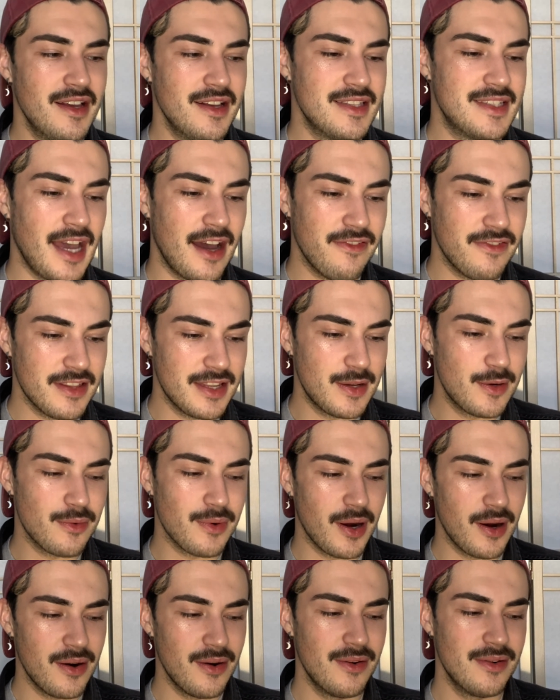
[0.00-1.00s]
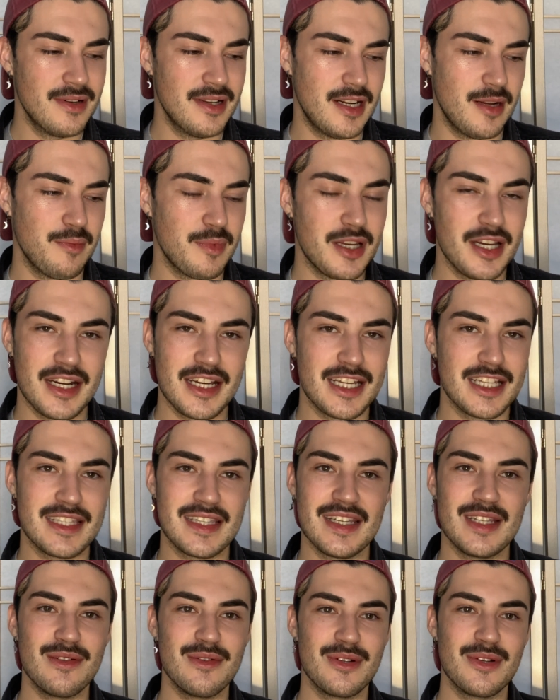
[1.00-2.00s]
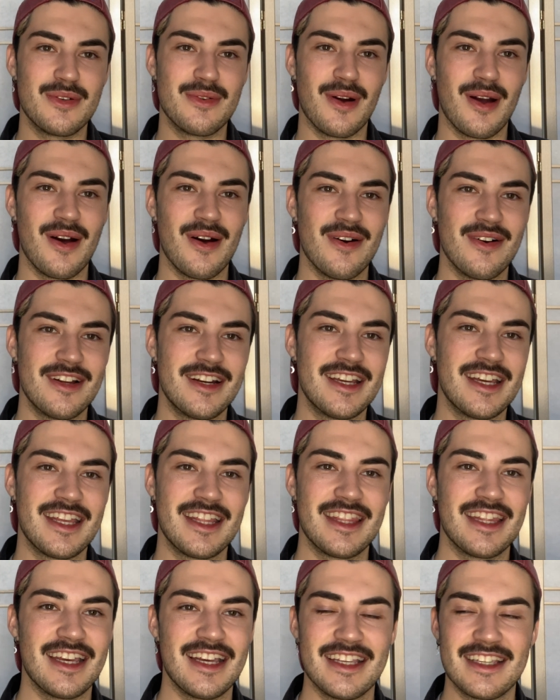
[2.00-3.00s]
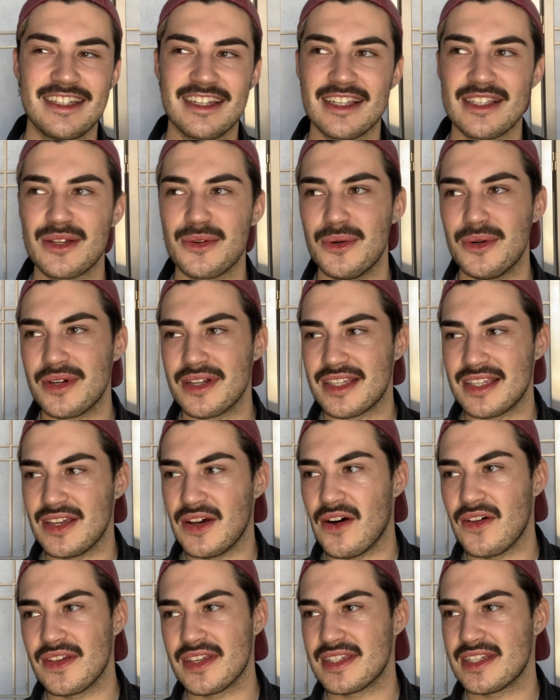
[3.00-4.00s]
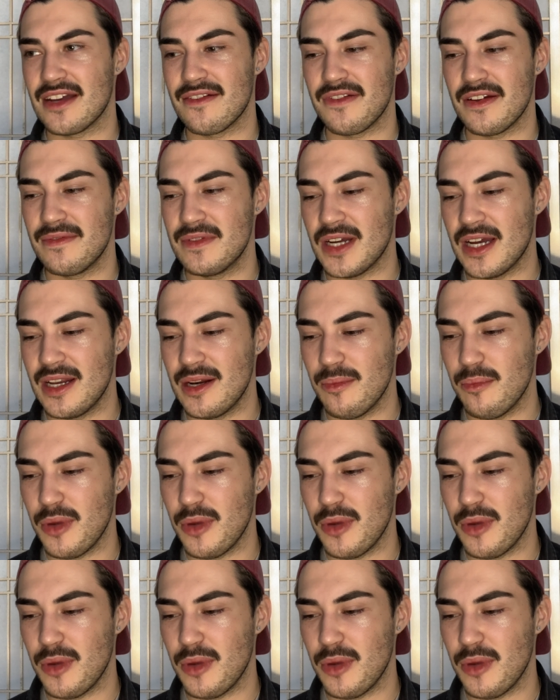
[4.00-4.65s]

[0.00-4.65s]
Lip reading: definitely grown, and I'm gonna continue to grow, and it's just cool to see all the stuff I've done.